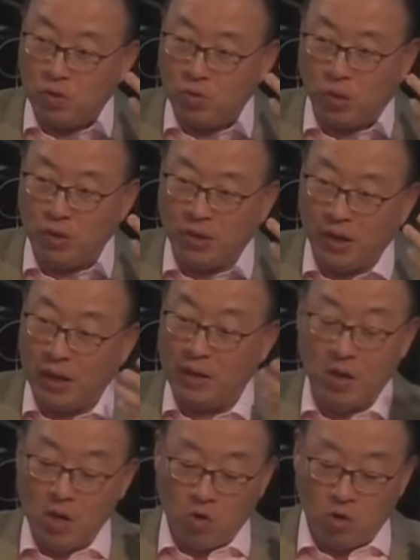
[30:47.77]
one day and
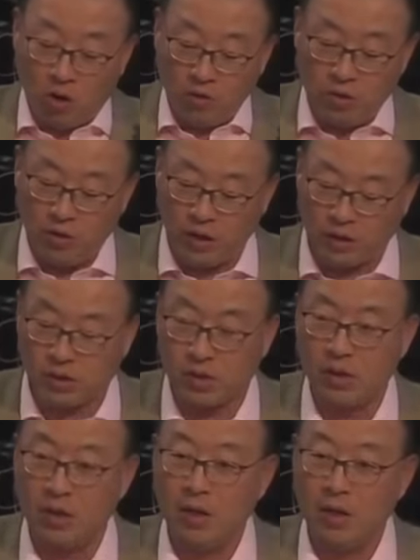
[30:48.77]
gone the next